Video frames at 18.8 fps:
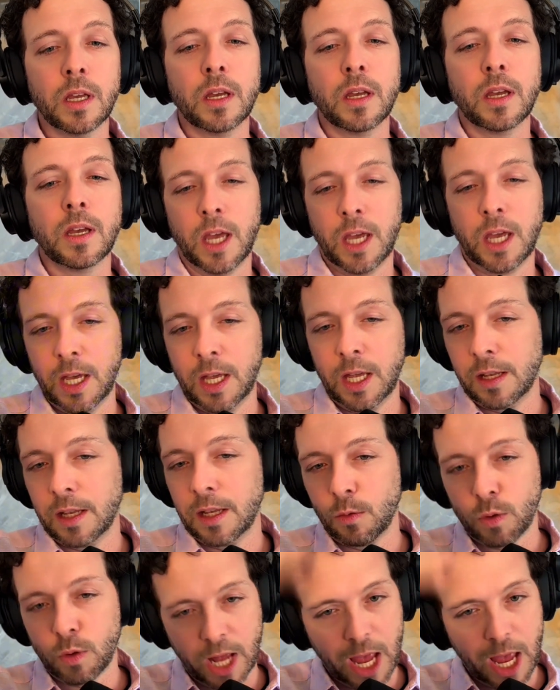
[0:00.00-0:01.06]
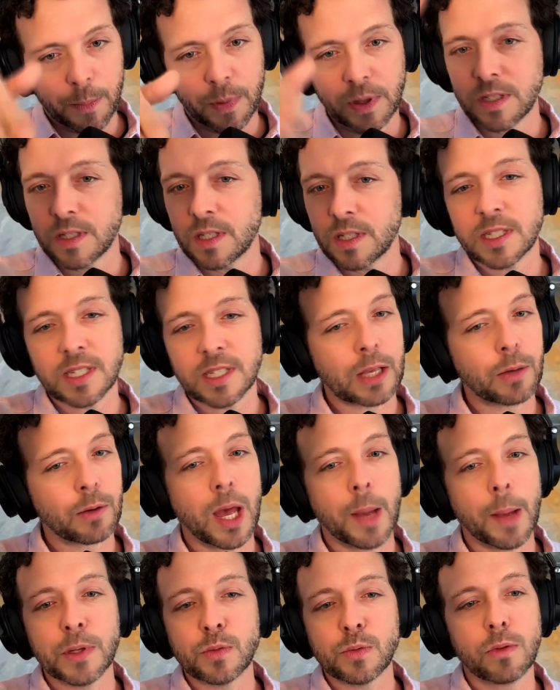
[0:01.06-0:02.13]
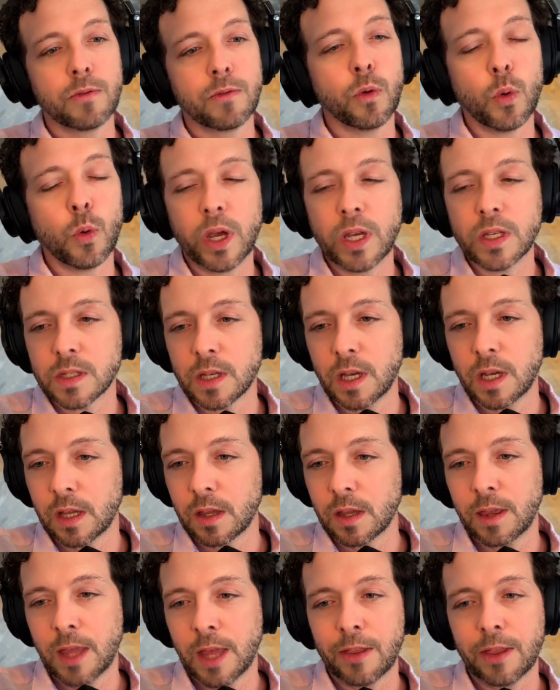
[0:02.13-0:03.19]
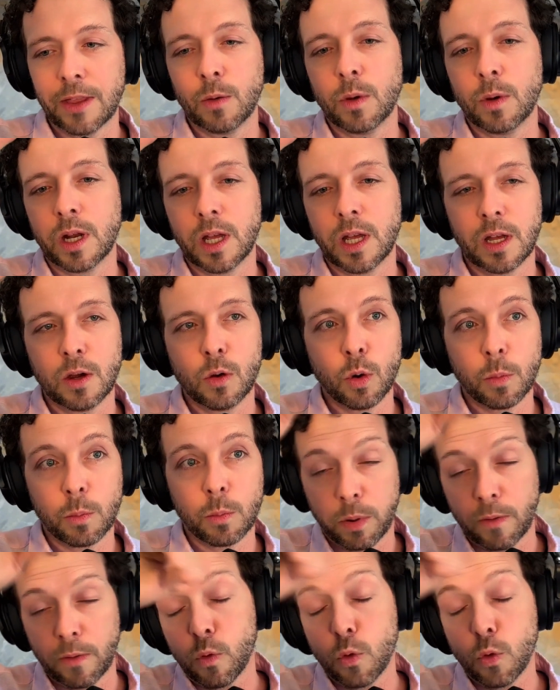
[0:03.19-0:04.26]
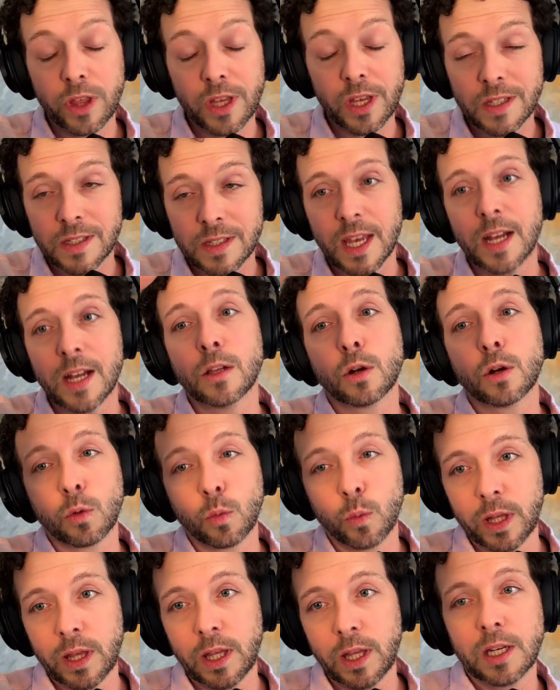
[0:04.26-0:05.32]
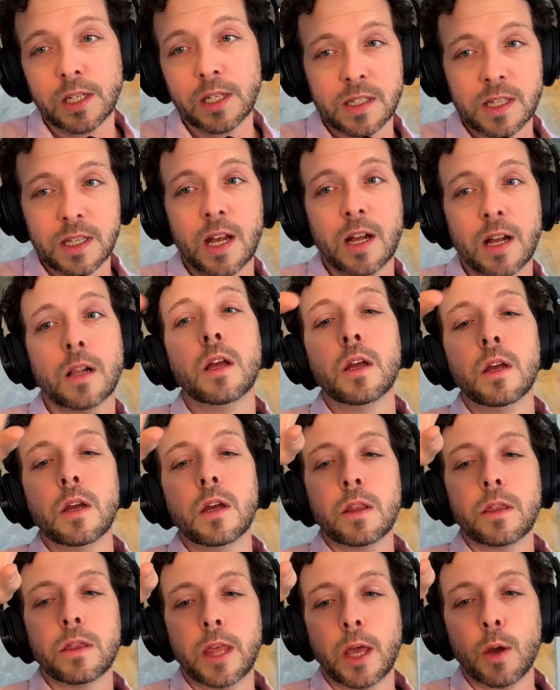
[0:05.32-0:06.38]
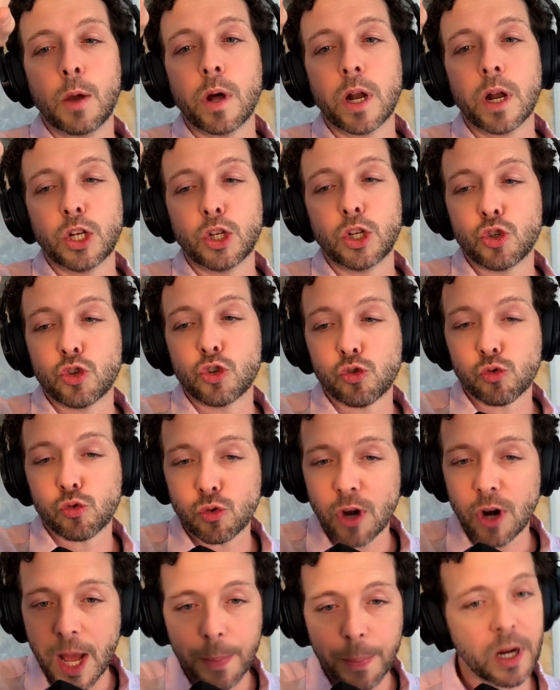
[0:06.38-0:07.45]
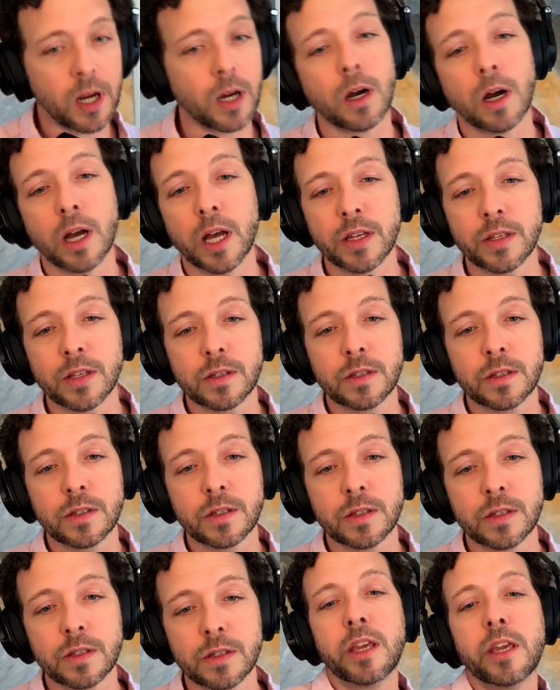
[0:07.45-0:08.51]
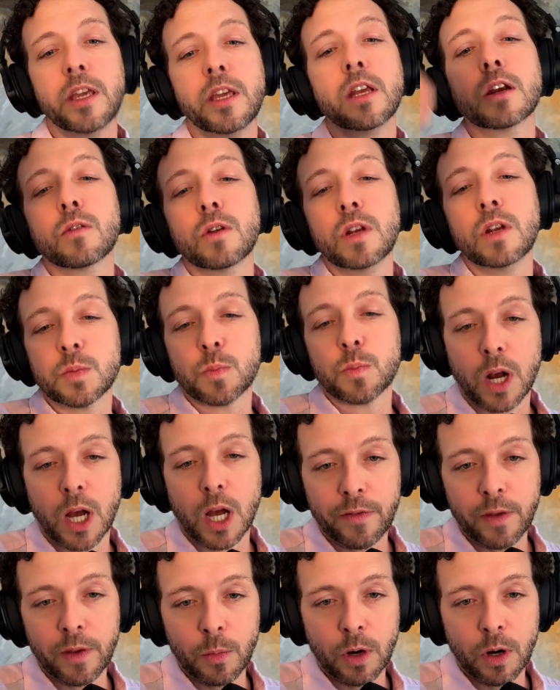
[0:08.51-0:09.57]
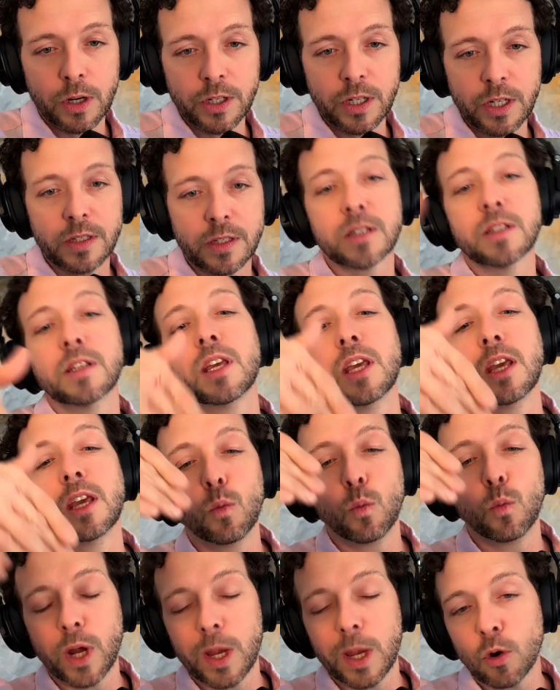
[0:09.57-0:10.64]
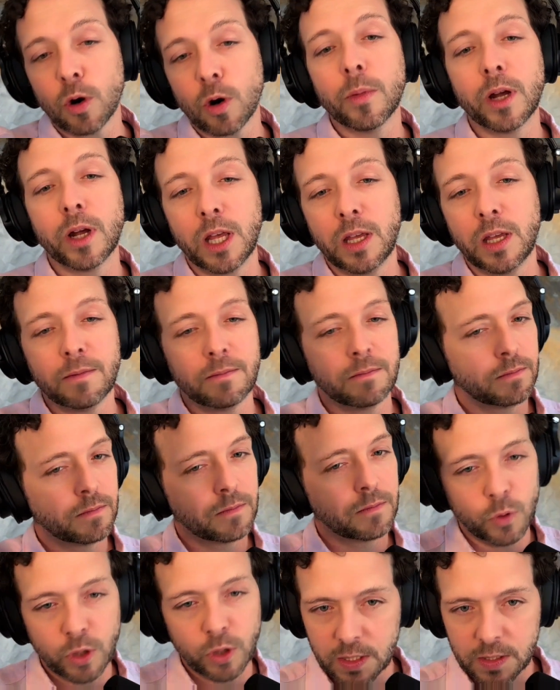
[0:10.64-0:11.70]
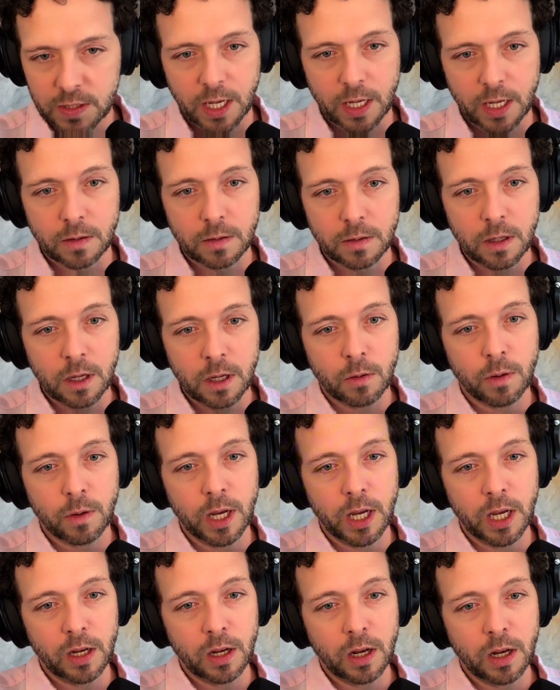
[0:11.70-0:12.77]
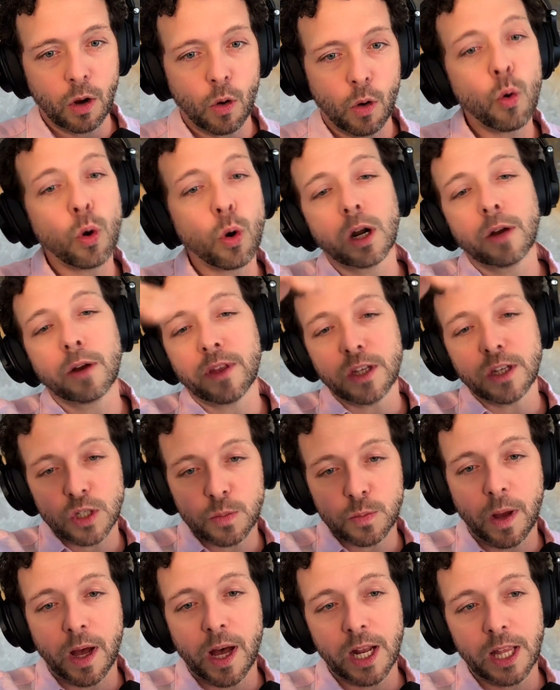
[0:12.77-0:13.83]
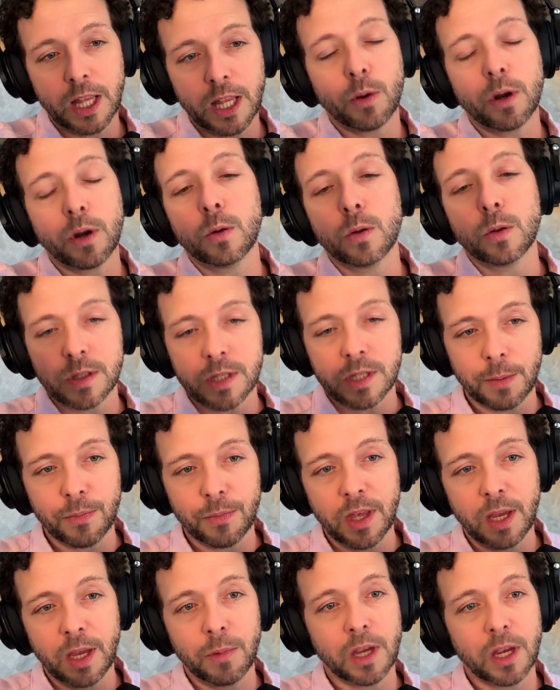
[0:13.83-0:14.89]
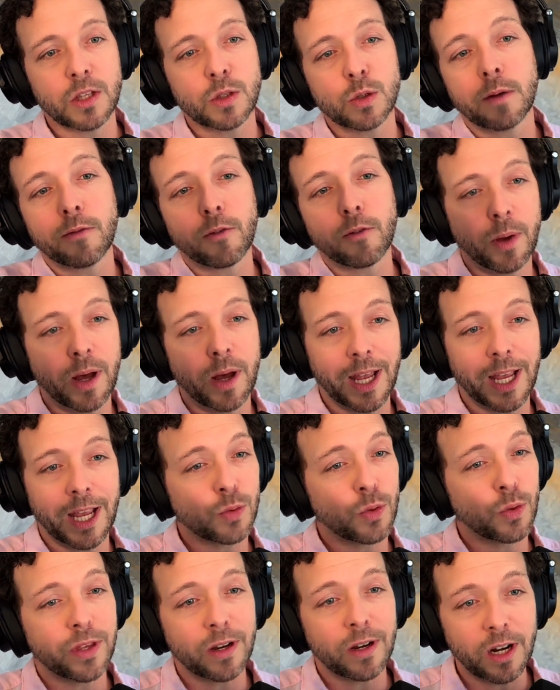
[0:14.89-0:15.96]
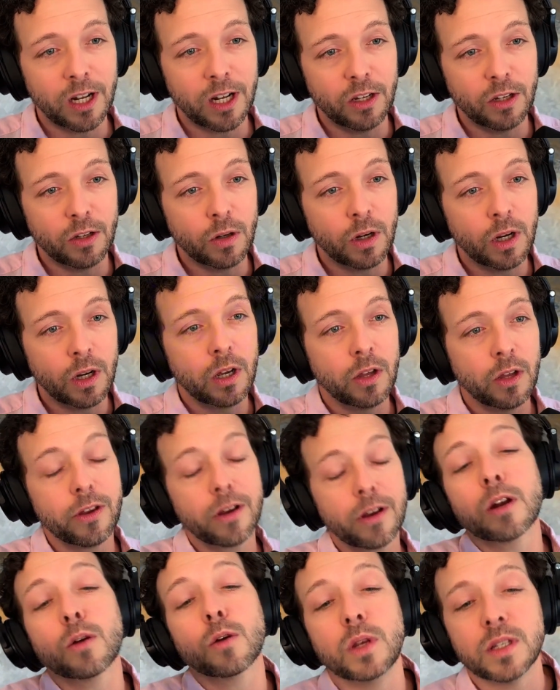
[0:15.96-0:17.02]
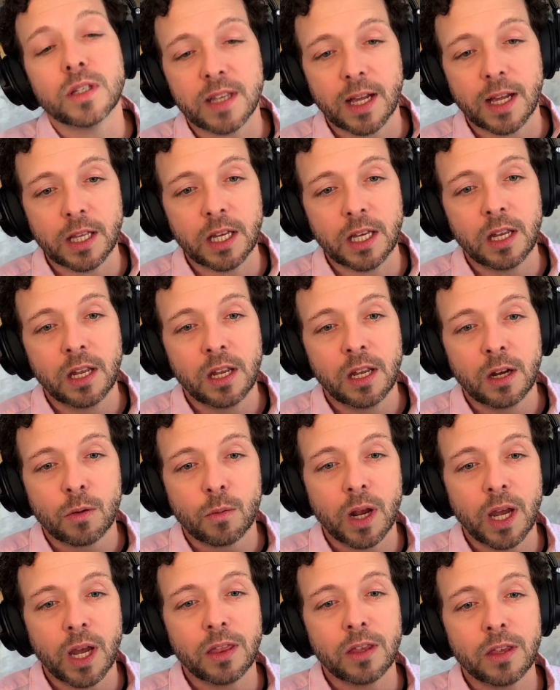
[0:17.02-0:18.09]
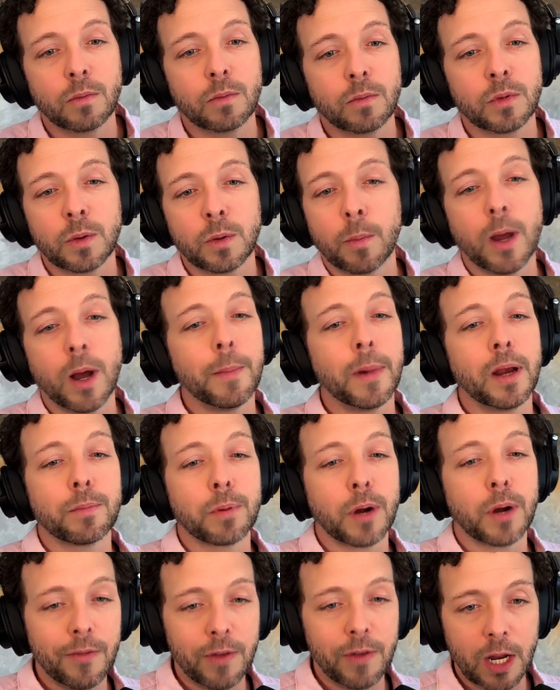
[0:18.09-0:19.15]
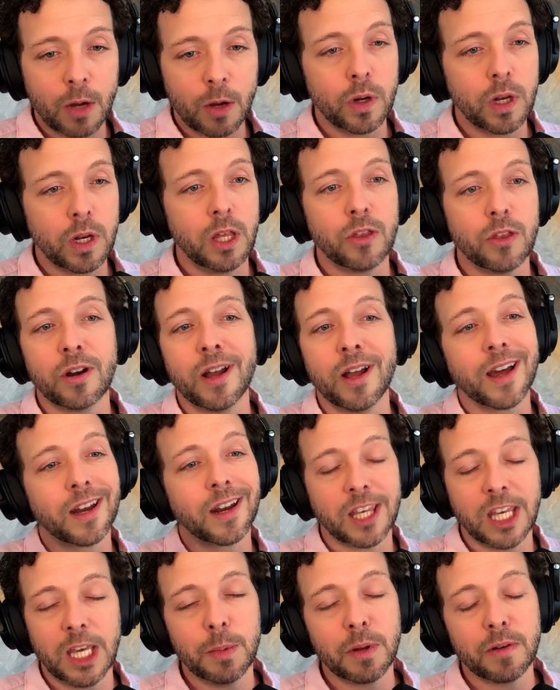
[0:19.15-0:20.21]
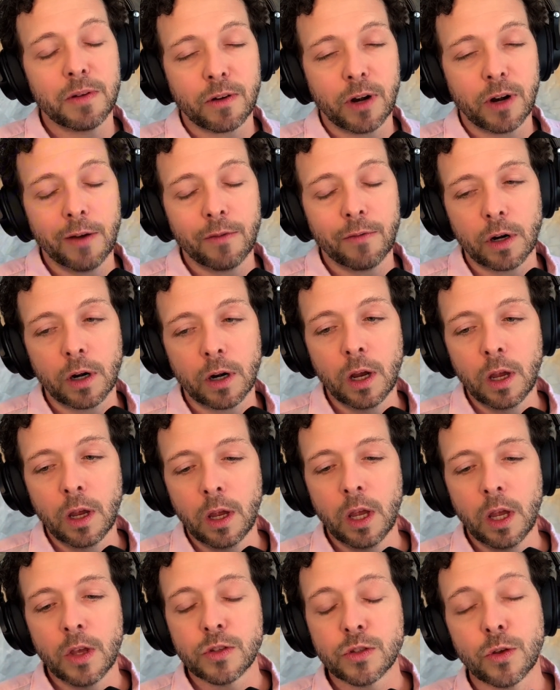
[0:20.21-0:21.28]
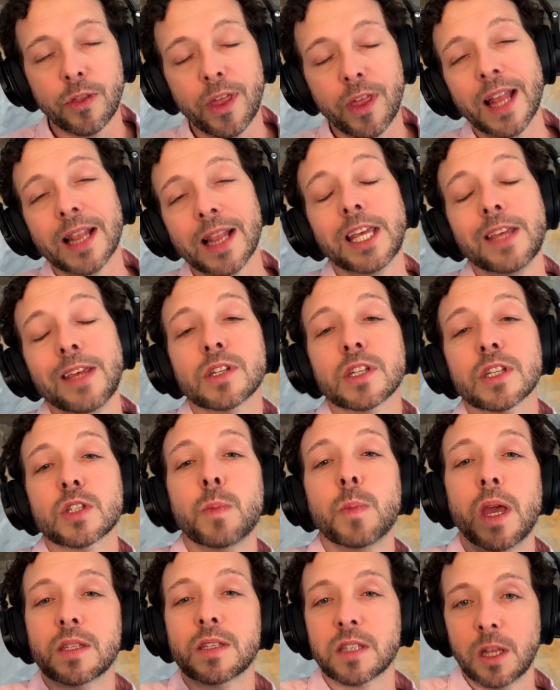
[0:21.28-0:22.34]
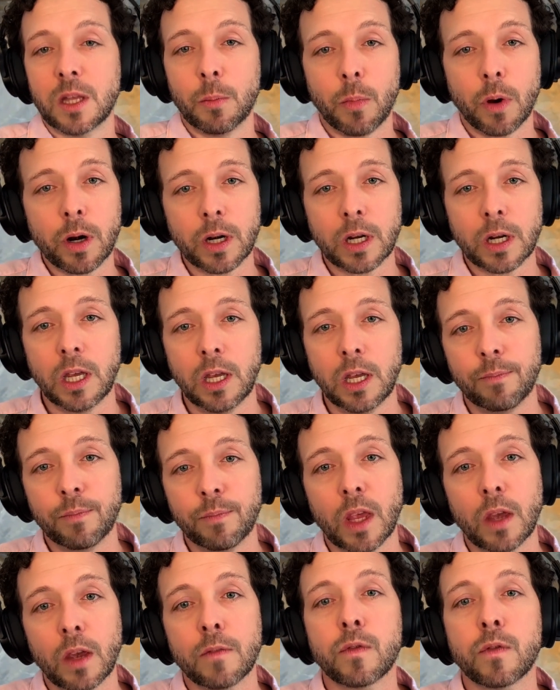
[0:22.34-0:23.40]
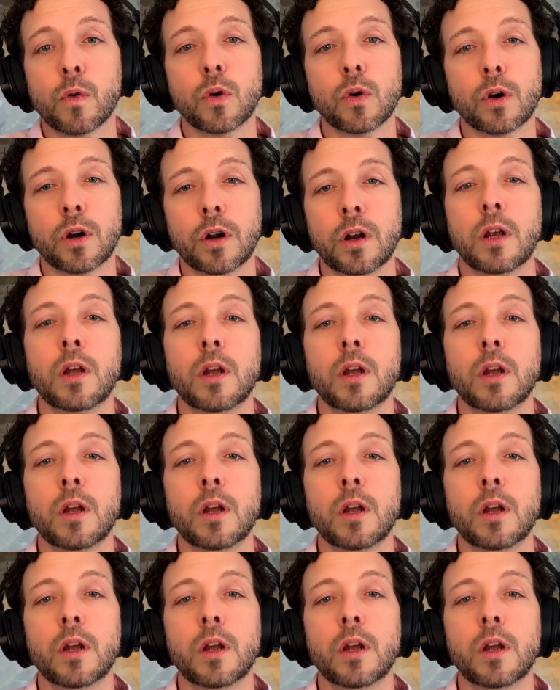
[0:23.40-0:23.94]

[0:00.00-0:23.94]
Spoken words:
And what happens is exactly what happens with voice. Like now they want to, or before they sell or when they sell, they want to drop costs, increase profit margins because they can get way more money when they sell, right? Or if they just bought it, they want to do the same thing because whoever bought it, guess what they're going to do? They're going to resell it, right? They're bought by private equity. They're not going to keep it forever. So that leaves a space in the market for